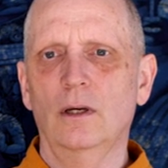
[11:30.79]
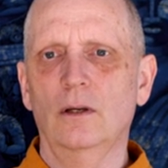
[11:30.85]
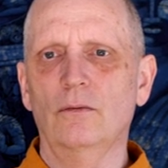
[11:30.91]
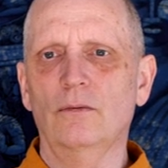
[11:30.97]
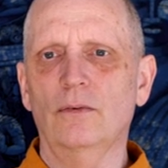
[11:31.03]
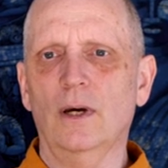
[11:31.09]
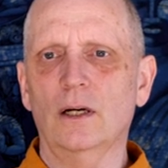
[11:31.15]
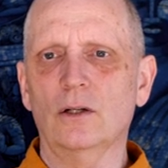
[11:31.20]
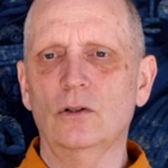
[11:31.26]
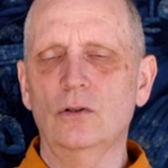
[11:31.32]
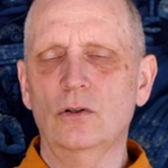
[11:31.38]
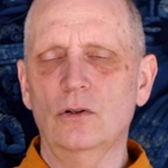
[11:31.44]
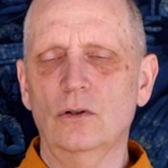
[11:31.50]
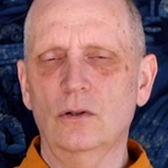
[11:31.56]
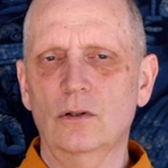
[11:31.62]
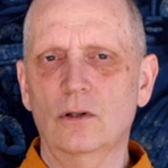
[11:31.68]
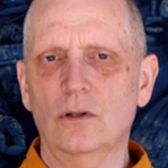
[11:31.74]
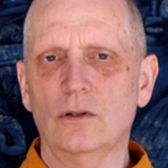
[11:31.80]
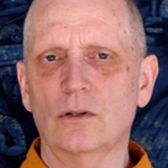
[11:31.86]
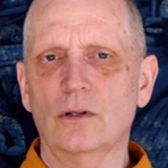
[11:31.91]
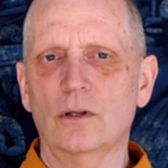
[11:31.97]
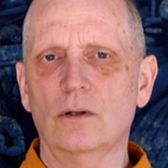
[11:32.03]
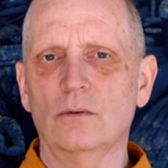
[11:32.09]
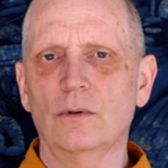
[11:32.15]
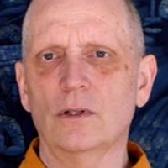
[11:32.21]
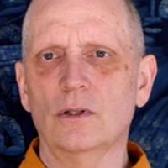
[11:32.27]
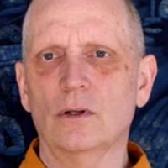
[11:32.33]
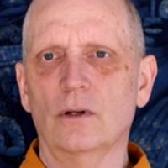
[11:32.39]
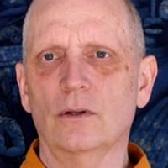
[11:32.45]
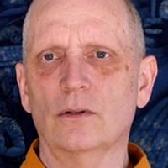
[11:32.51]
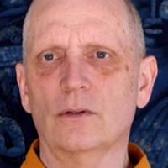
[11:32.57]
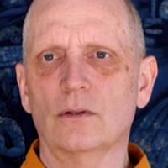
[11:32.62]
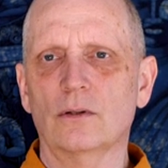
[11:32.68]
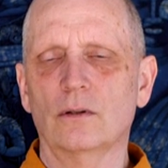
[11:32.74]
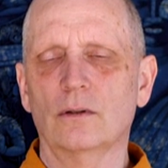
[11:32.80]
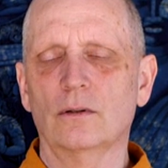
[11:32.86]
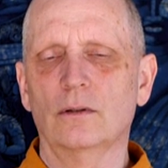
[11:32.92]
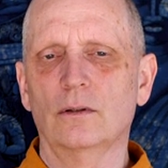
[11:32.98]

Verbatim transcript: In fact, you should consider results.